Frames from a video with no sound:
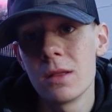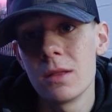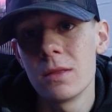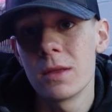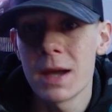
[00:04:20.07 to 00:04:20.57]

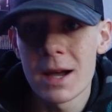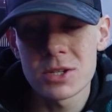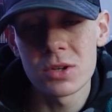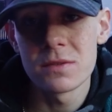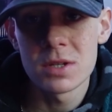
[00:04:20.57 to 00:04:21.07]
the
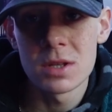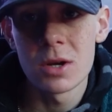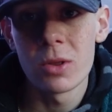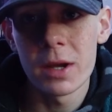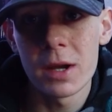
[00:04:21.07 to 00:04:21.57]
gas lift's in
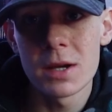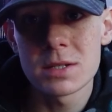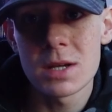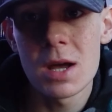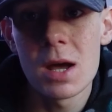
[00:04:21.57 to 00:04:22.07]
there like I
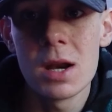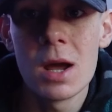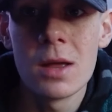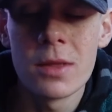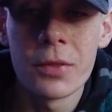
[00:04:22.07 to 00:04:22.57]
said,
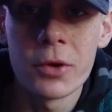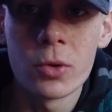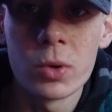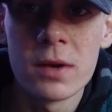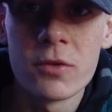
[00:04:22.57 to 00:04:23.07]
and then your
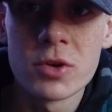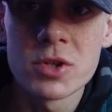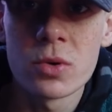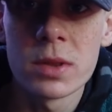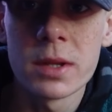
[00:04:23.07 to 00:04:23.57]
levers
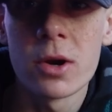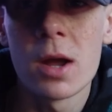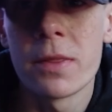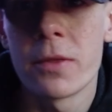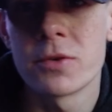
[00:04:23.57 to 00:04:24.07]
are in there,
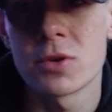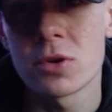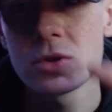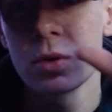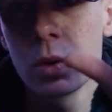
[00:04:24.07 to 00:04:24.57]
and then there's
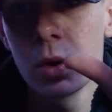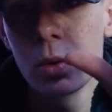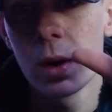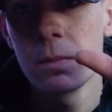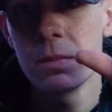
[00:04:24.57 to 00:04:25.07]
also a little
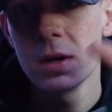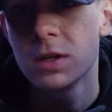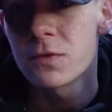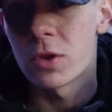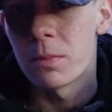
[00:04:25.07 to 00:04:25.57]
red
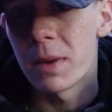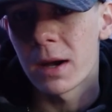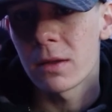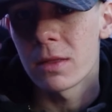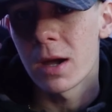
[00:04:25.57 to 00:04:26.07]
piece for the
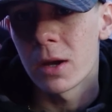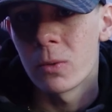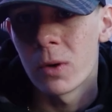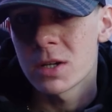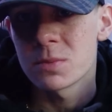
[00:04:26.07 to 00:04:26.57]
back of the
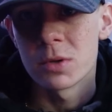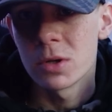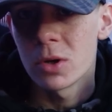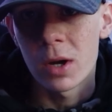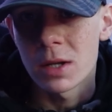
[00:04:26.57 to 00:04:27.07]
headrest, but
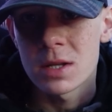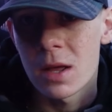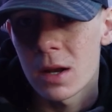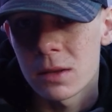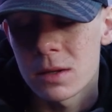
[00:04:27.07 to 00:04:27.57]
you'll get to
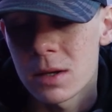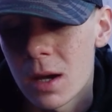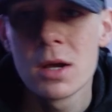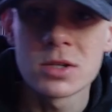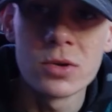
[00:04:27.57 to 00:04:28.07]
that at the
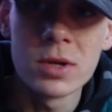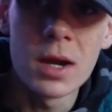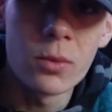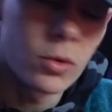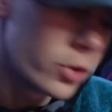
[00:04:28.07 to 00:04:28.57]
end. So yeah,
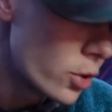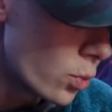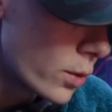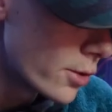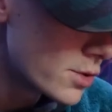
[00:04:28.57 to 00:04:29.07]
we're on to the
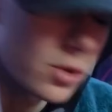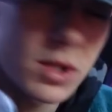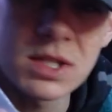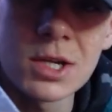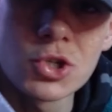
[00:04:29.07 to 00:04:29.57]
wheels, so
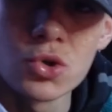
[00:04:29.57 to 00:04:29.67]
let's get to